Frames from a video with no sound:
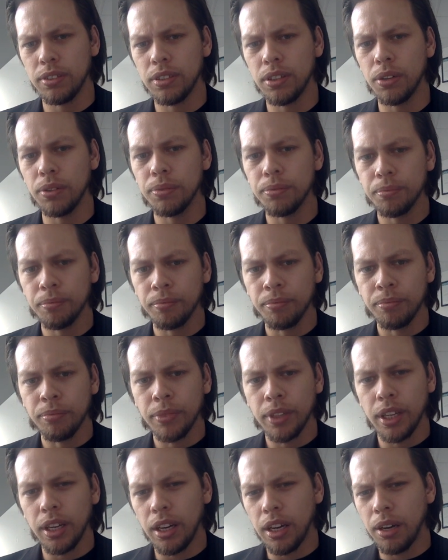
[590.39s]
So
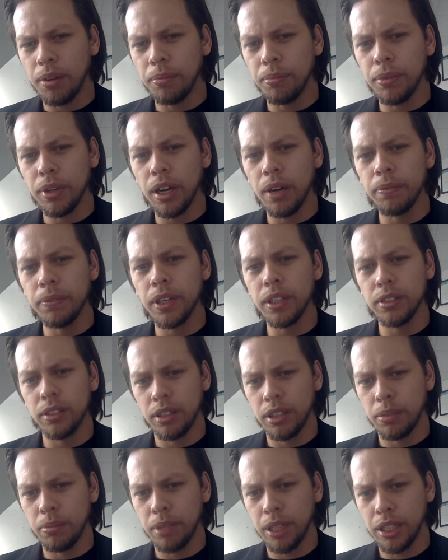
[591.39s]
I'm not
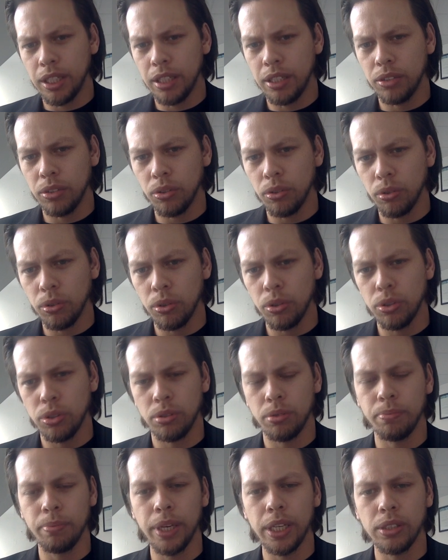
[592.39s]
gonna make any
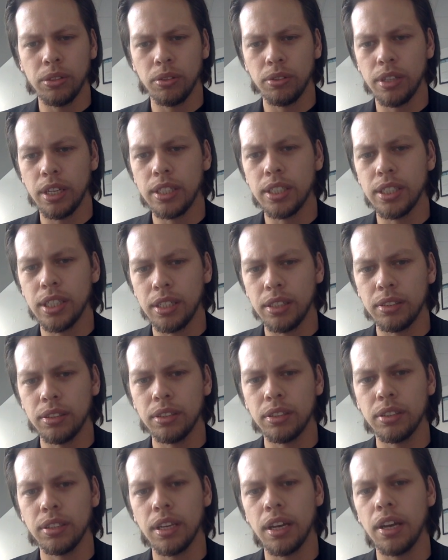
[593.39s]
conclusion based on that
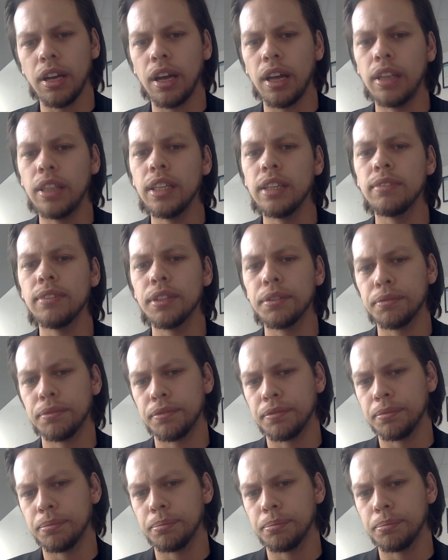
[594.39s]
sentence. I'll leave it